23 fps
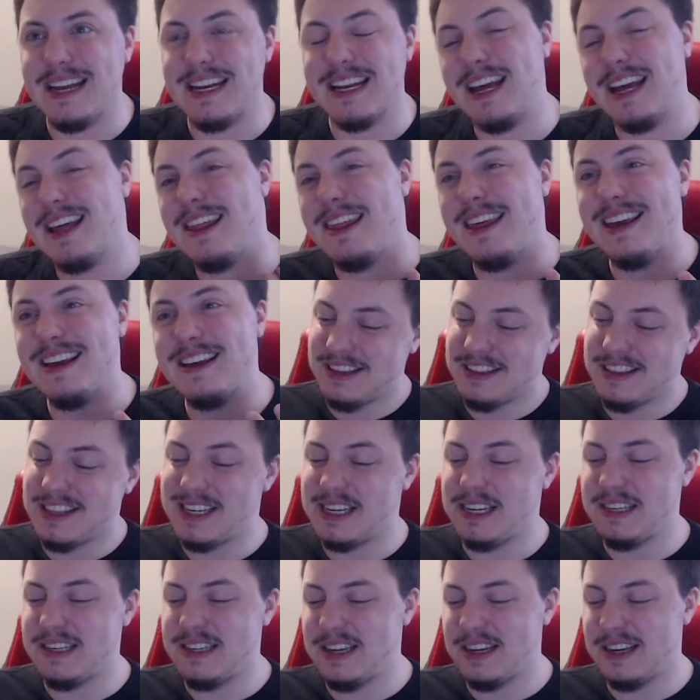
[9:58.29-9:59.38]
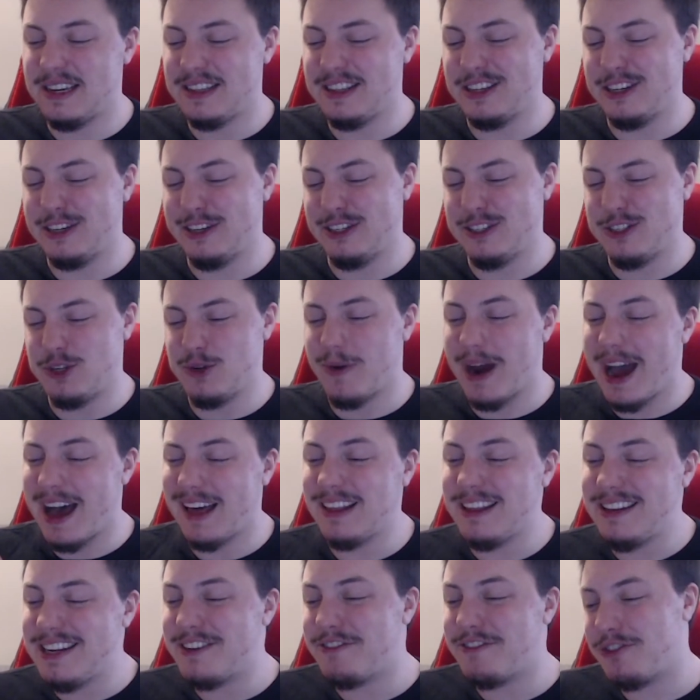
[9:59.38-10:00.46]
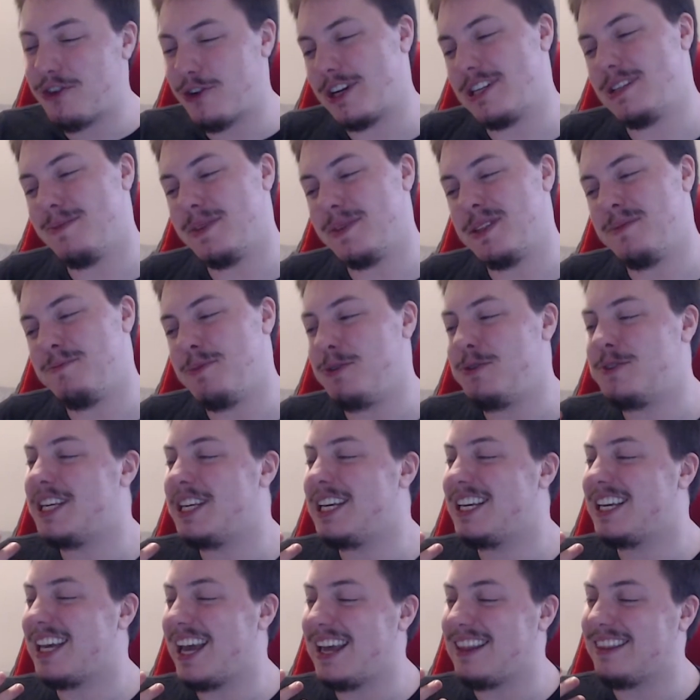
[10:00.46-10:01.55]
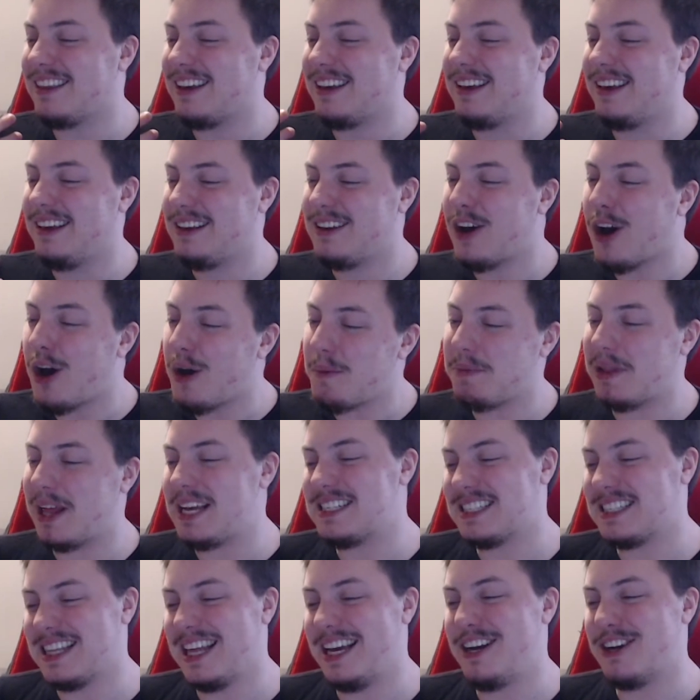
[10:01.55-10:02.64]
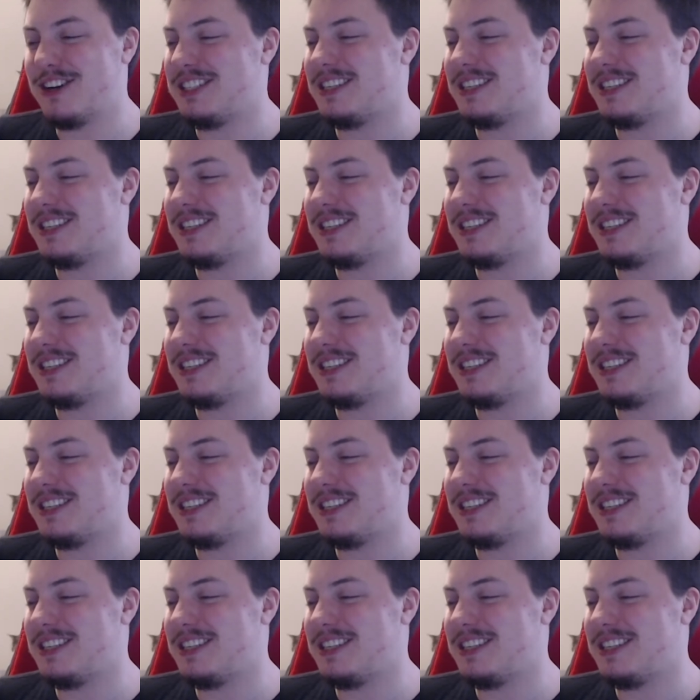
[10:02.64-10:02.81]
And I think that the duality of Christmas music and the complex layers